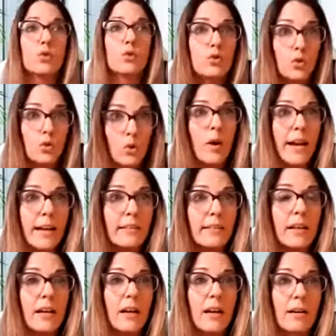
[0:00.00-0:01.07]
do it,
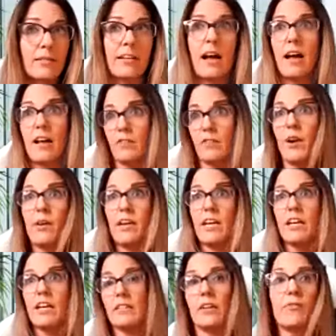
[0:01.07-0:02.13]
yeah, it's very
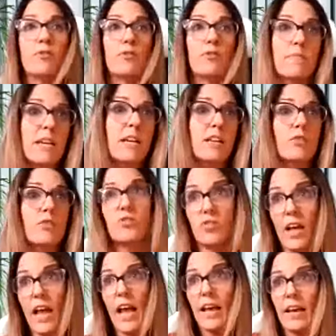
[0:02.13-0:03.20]
easy for me to
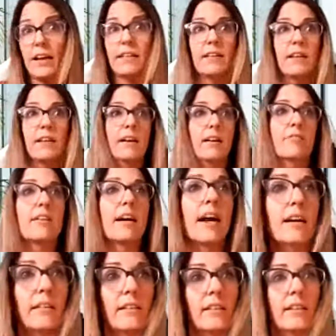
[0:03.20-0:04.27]
say it,
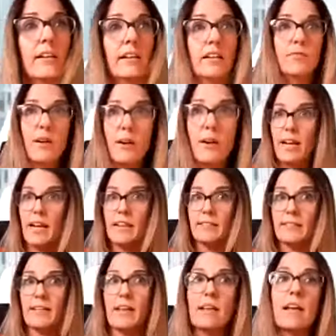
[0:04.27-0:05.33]
right? It's very
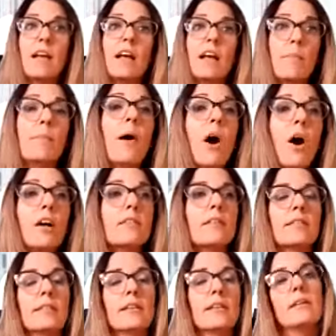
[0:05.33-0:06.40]
easy, but
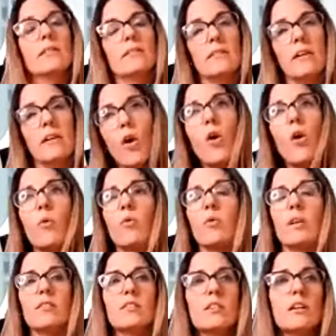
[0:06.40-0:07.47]
no,
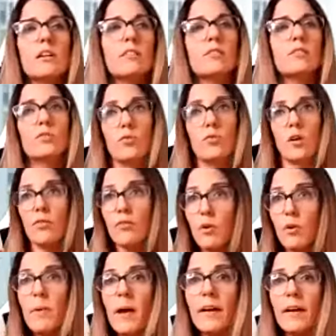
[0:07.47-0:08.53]
it's just, you want to feel
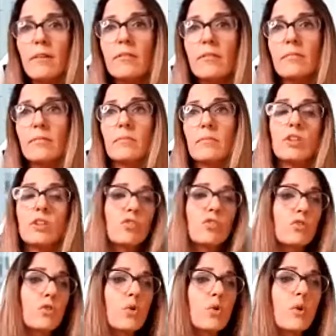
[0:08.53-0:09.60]
better, just
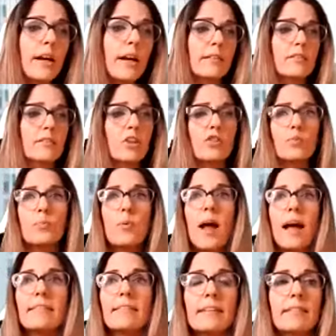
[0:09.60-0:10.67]
do it, just
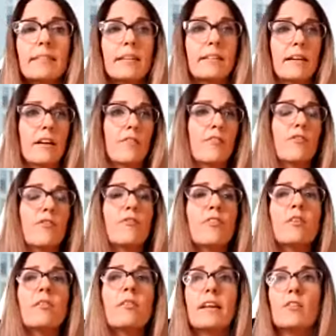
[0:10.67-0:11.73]
practice it. And if you
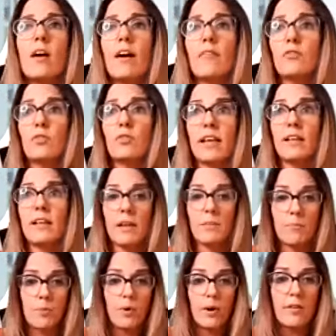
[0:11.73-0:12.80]
feel like you have to take deep
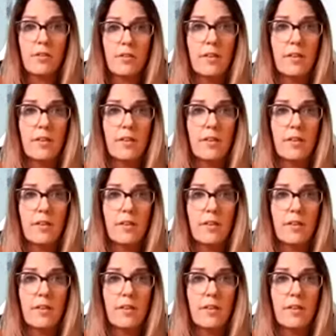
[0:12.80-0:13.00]
breath,